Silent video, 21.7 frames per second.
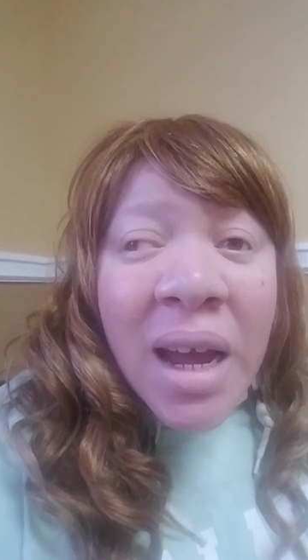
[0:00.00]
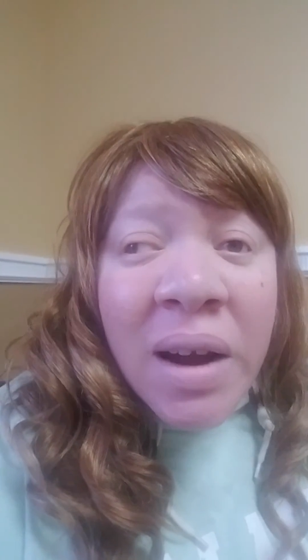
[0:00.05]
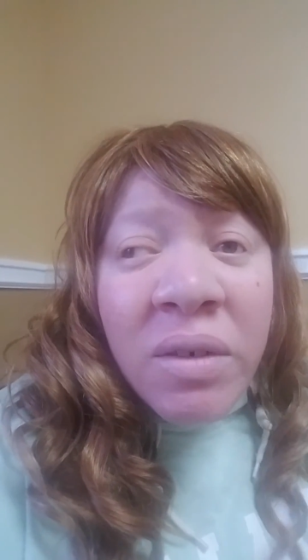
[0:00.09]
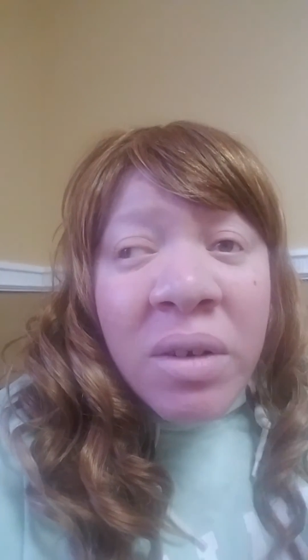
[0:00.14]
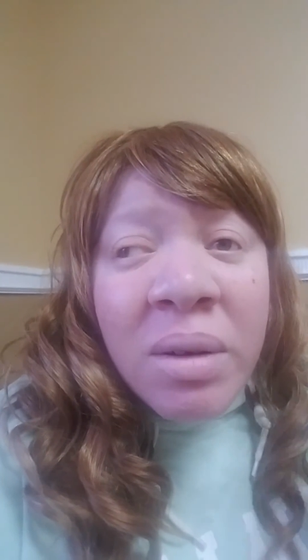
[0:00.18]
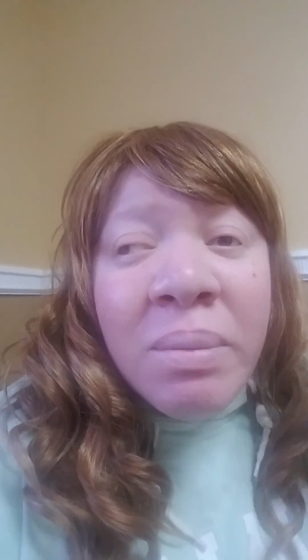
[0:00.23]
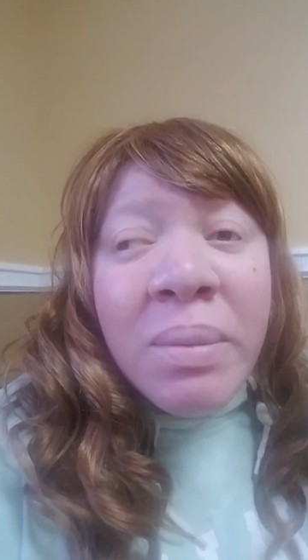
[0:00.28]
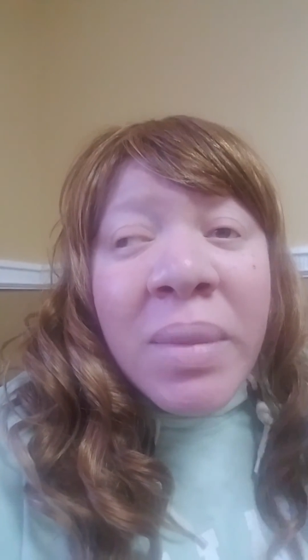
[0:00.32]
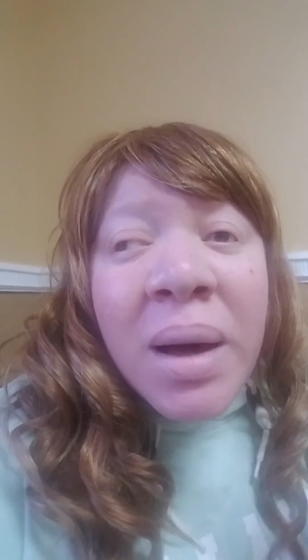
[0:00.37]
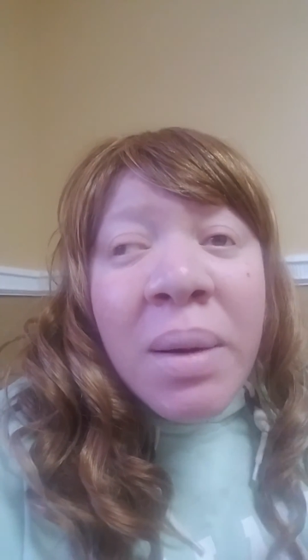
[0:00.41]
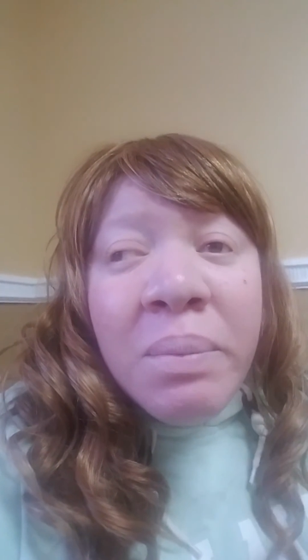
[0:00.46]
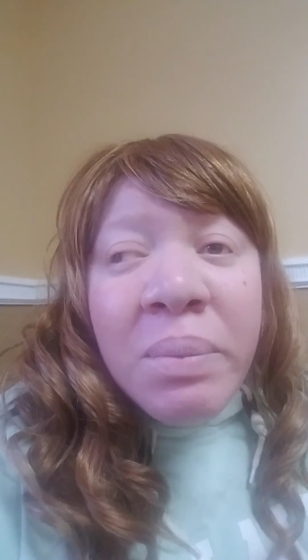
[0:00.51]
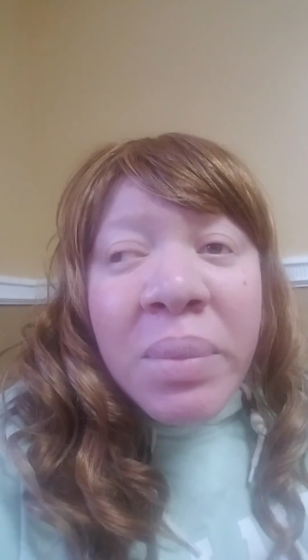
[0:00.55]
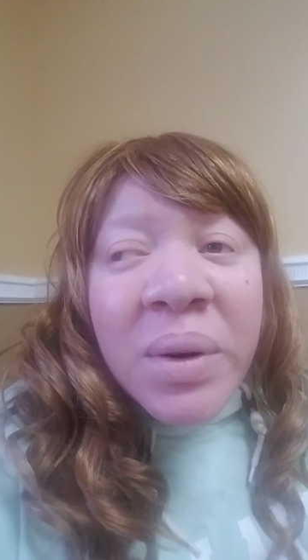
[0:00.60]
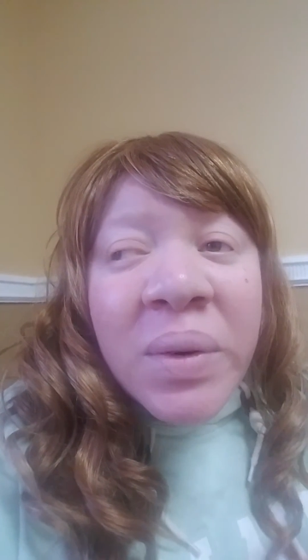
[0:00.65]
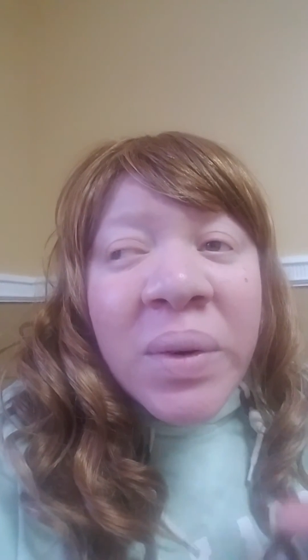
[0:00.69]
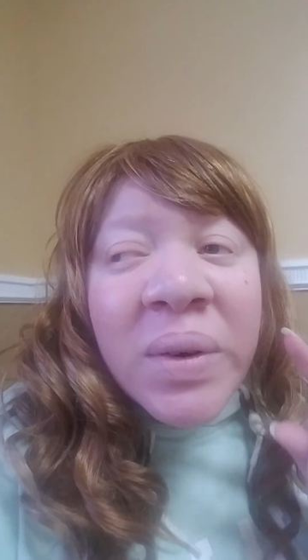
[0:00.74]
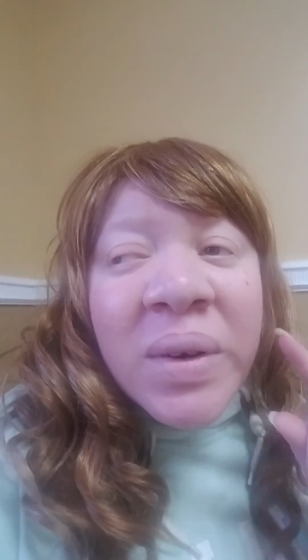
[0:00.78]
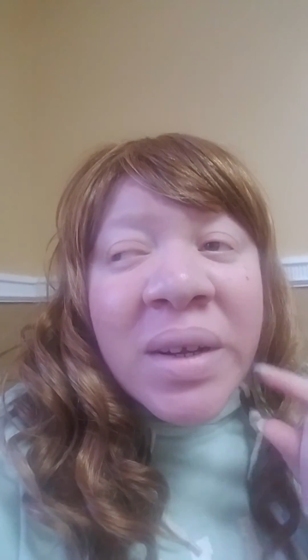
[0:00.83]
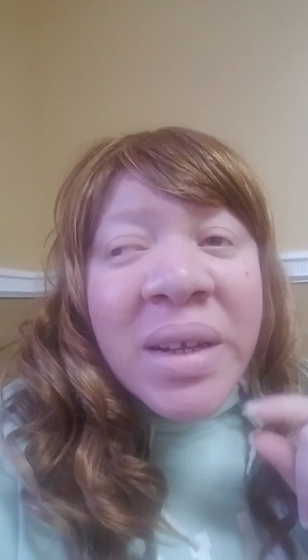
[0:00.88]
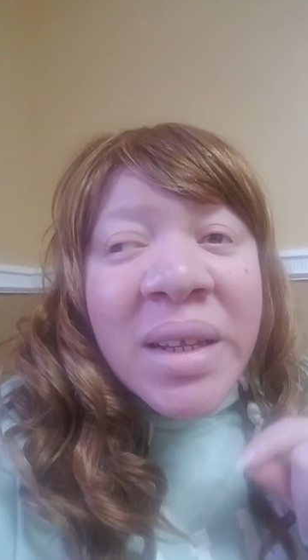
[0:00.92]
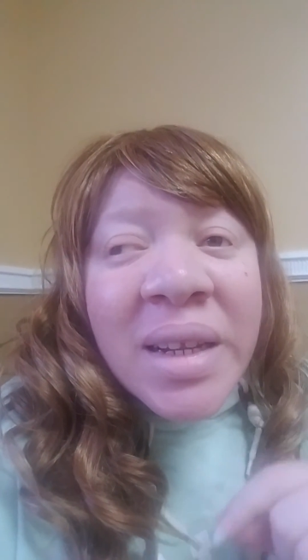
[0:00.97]
And
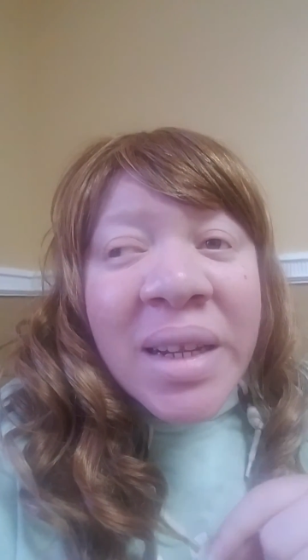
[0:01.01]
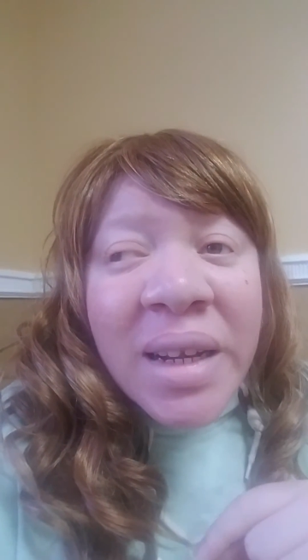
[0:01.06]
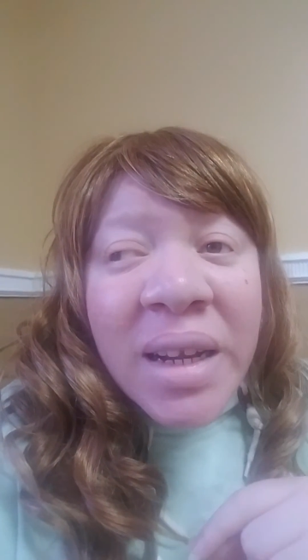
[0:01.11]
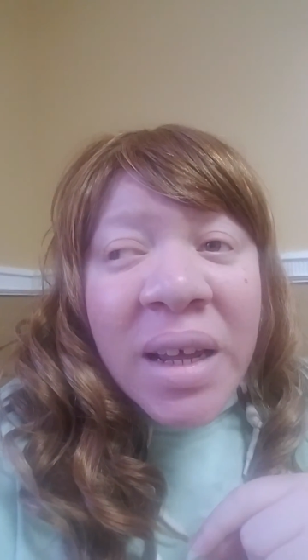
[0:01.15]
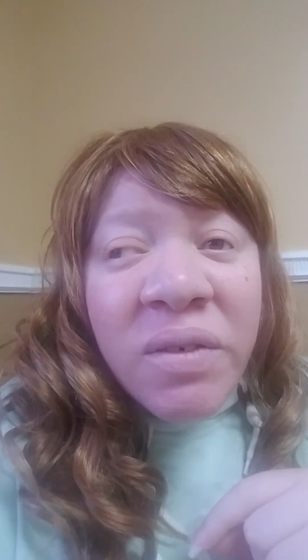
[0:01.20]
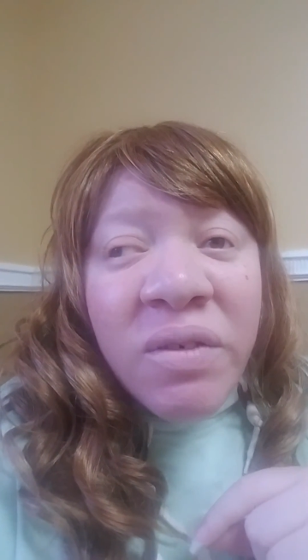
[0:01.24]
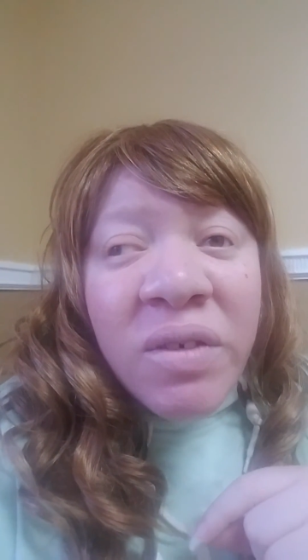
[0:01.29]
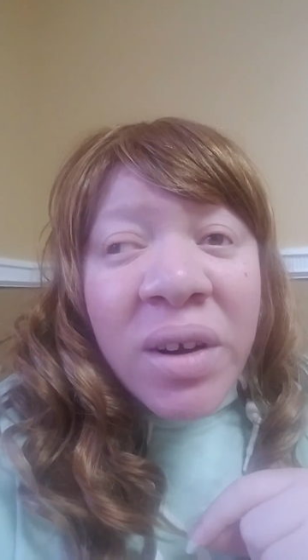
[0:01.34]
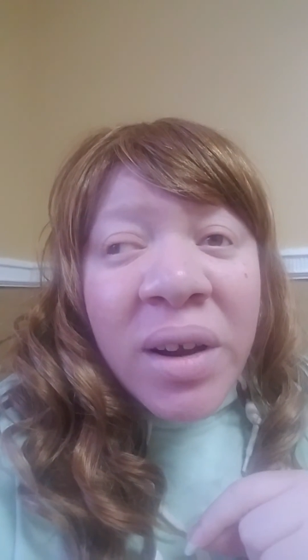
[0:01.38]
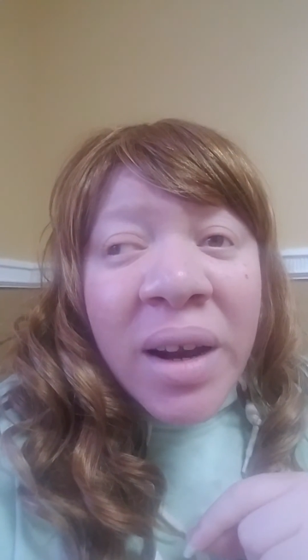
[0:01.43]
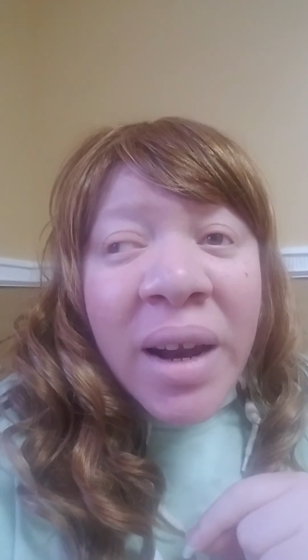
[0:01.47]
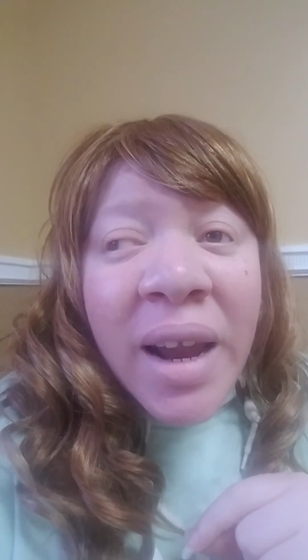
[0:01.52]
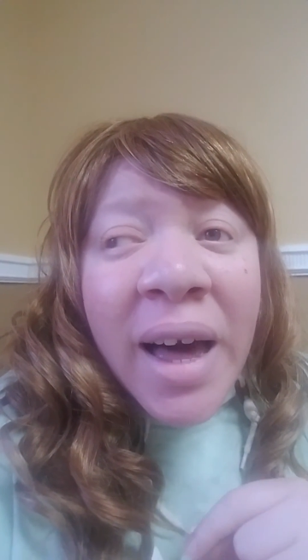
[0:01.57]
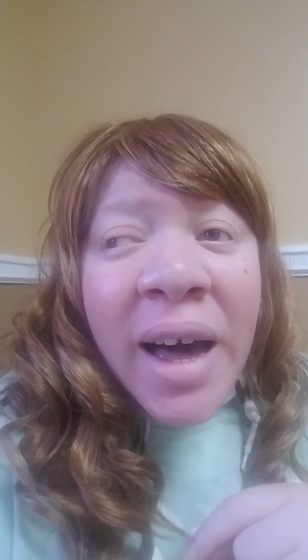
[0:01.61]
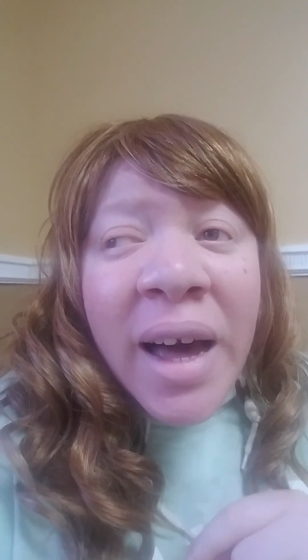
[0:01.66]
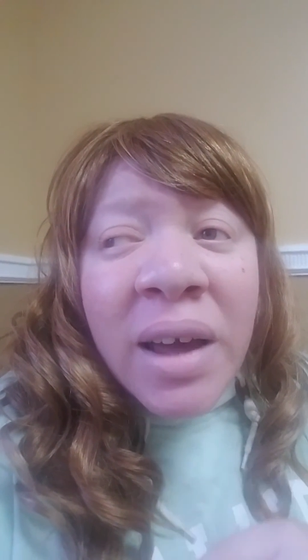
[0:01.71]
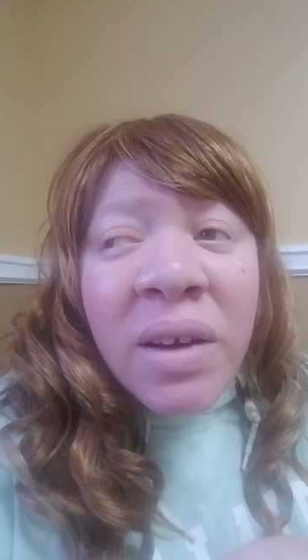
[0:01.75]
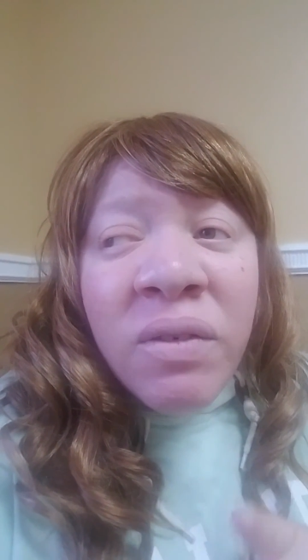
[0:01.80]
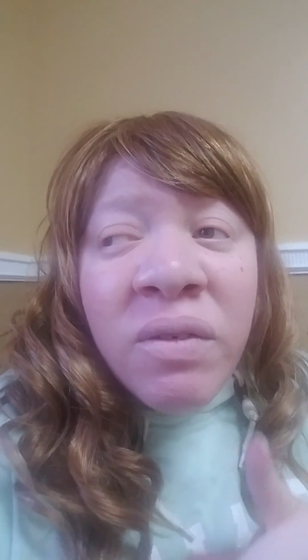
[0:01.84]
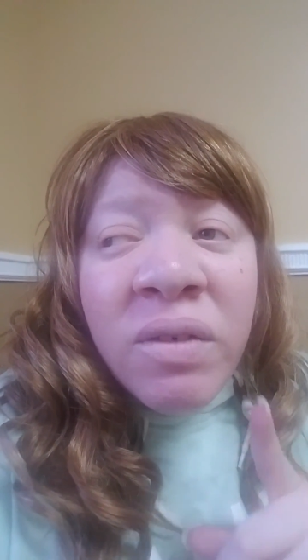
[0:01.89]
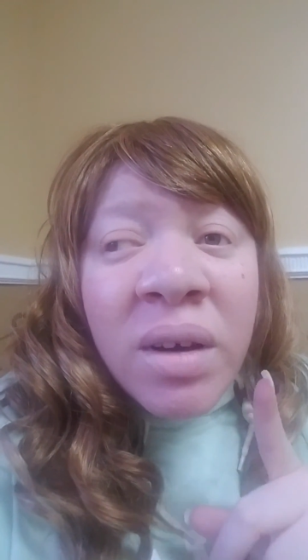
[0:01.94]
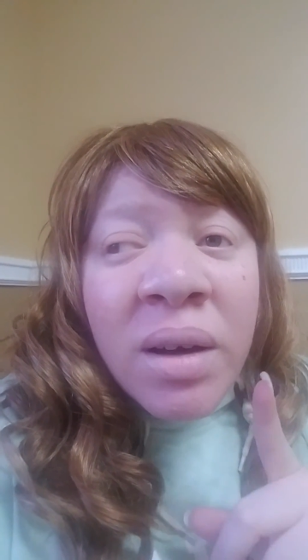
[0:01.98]
remember, live your
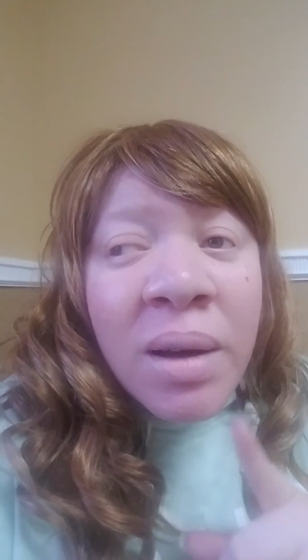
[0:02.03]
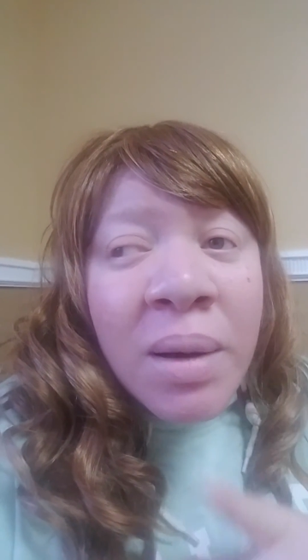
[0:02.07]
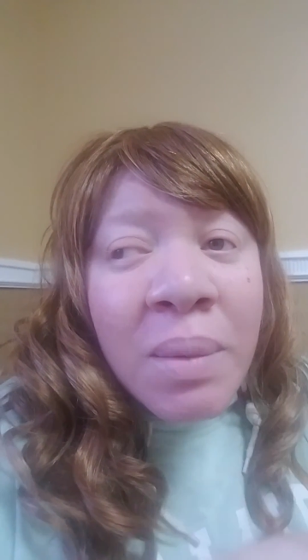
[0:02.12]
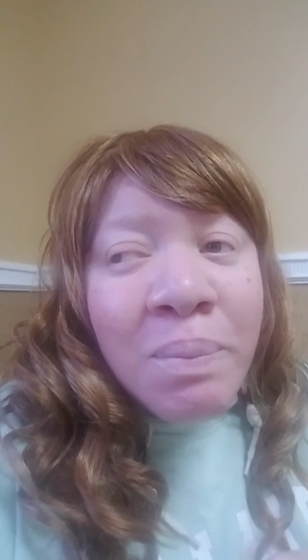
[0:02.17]
life